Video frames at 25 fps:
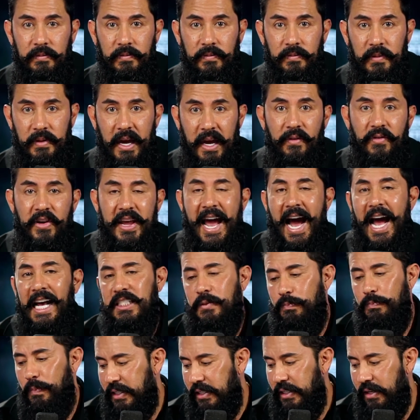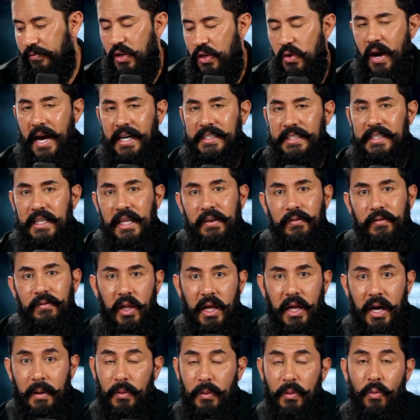Every aspect of you has to level
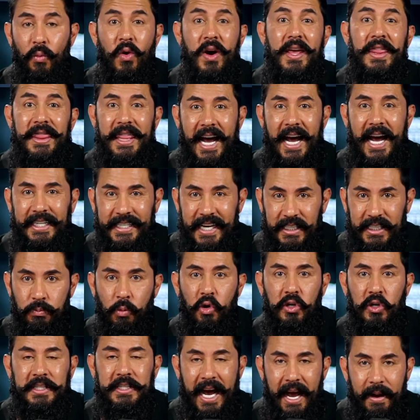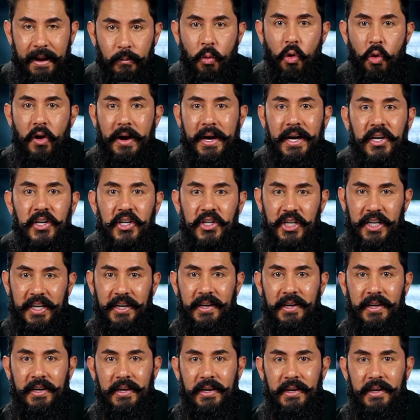up, and with that takes more time, more energy,
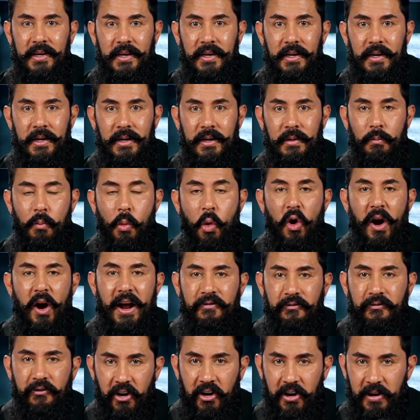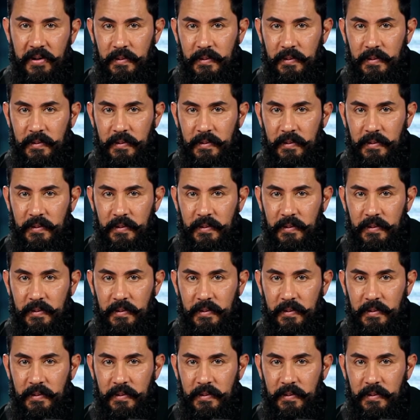more effort.